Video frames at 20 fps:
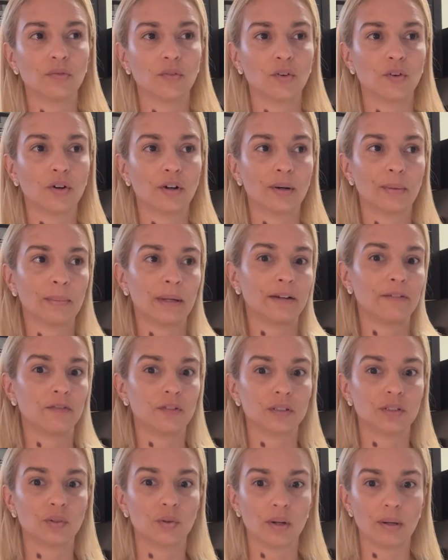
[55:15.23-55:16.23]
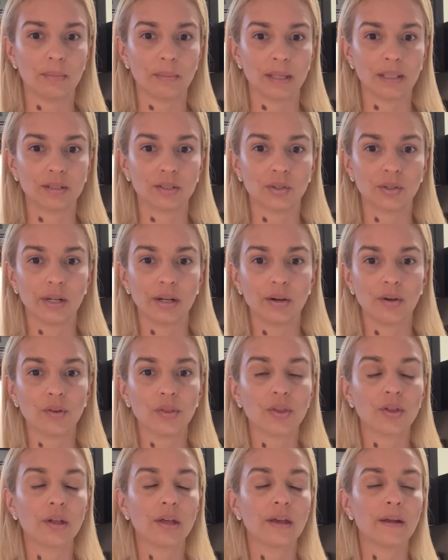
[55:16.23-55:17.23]
are essential for my physical
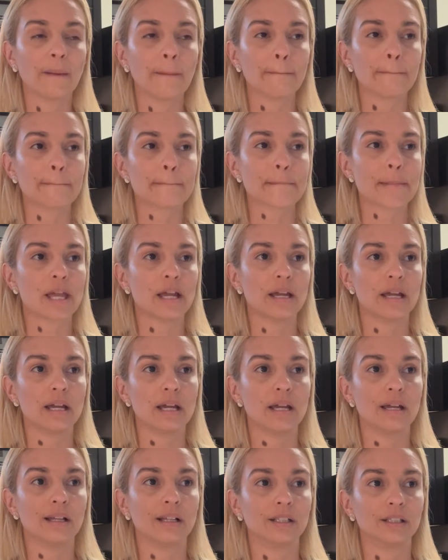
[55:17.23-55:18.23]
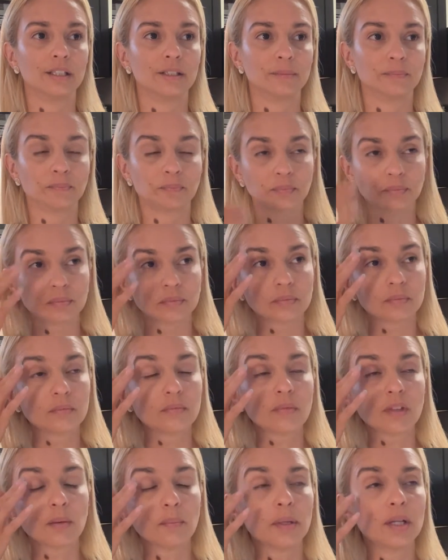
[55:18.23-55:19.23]
and mental health.
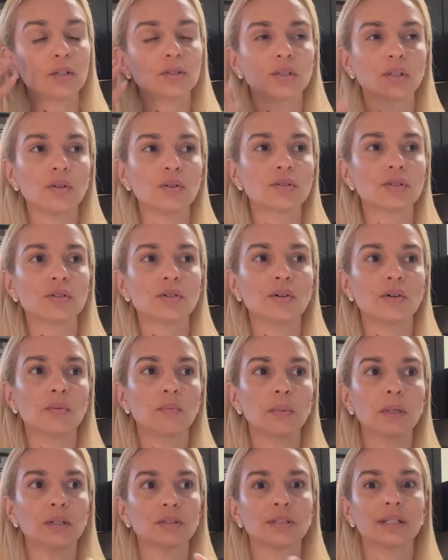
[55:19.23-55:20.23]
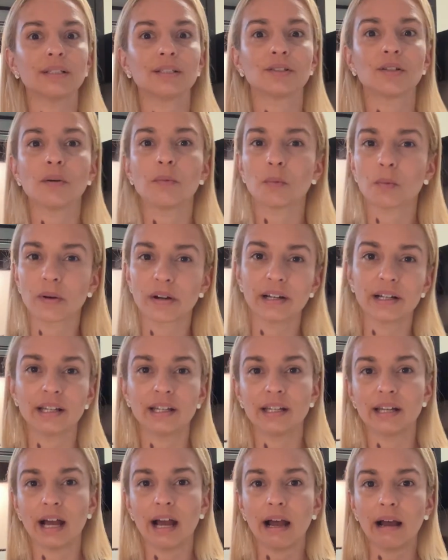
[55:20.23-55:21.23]
And because
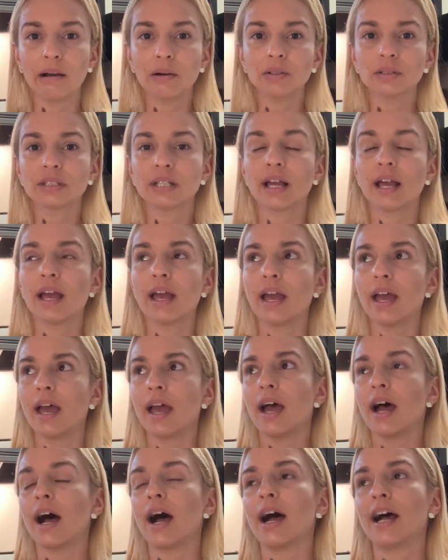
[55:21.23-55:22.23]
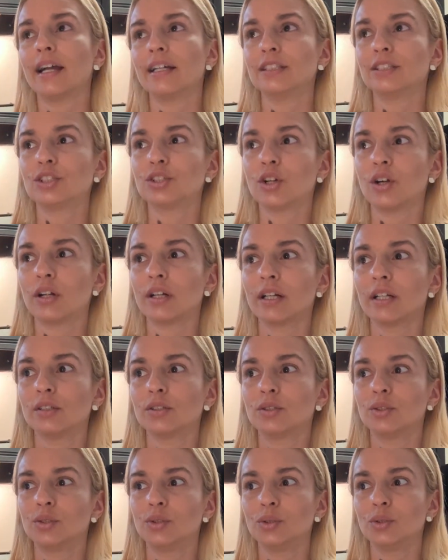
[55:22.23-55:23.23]
I stopped working out,
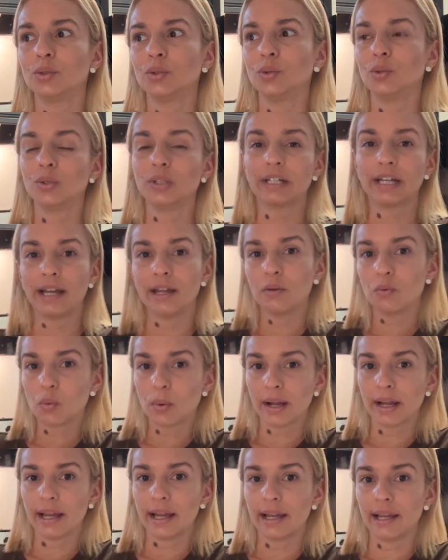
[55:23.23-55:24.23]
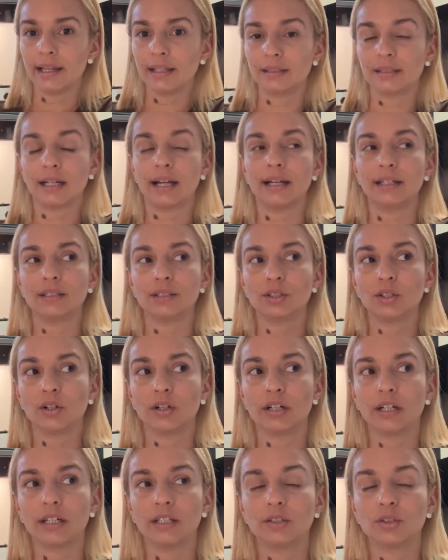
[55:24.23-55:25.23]
I started to gain
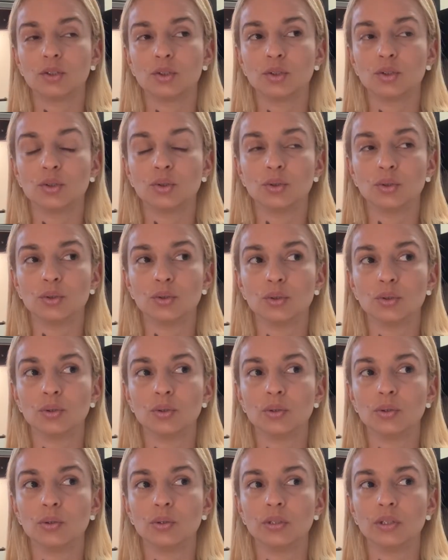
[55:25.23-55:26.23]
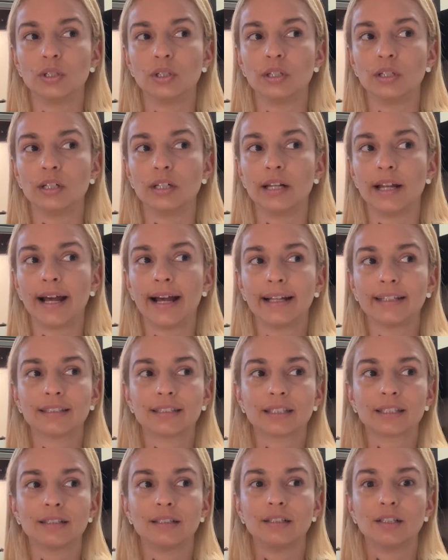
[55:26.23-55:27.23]
weight. I started to
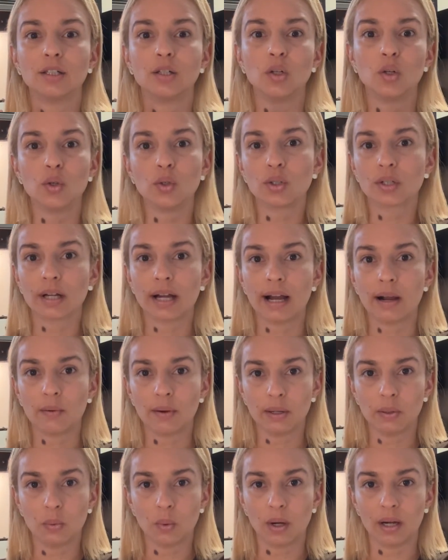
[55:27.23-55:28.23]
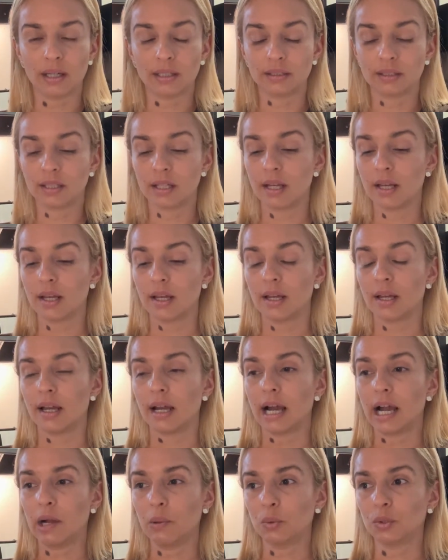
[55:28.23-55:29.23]
not look how I
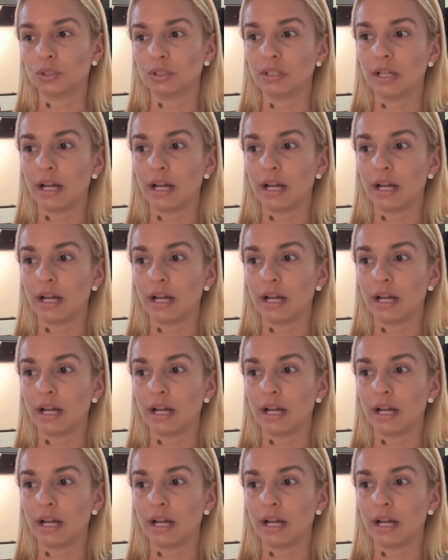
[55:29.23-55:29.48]
want.